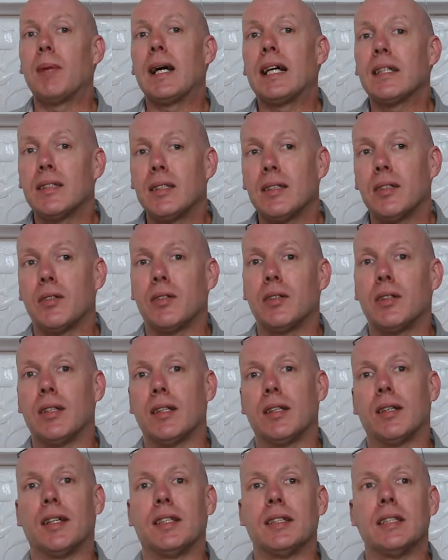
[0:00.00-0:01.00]
battered through
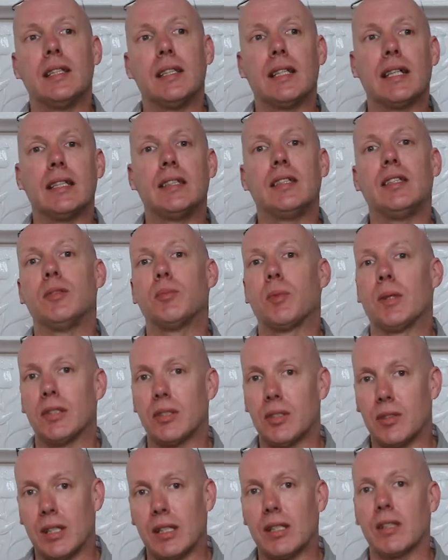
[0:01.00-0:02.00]
the 1980s by
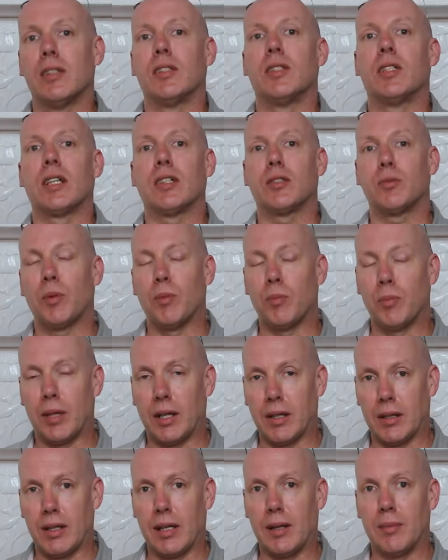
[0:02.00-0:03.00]
structural adjustment
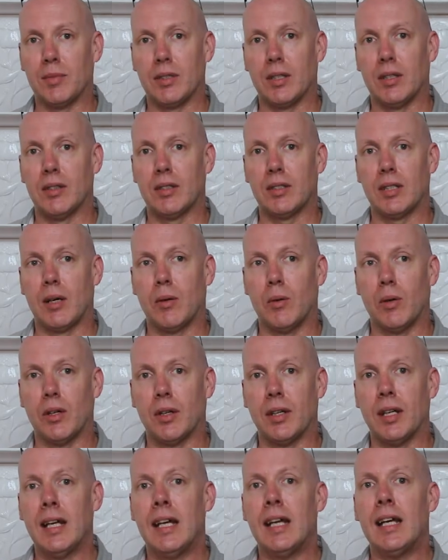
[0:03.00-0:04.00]
programs and so
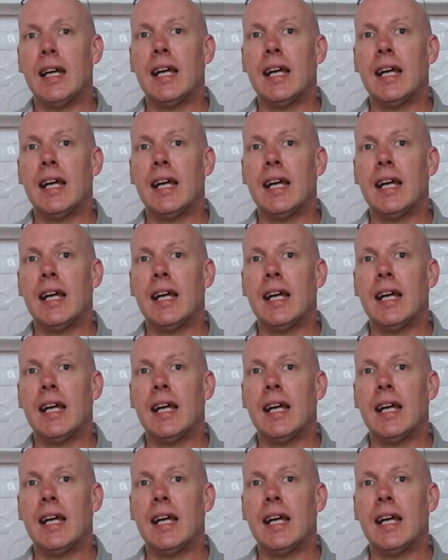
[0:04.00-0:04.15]
on,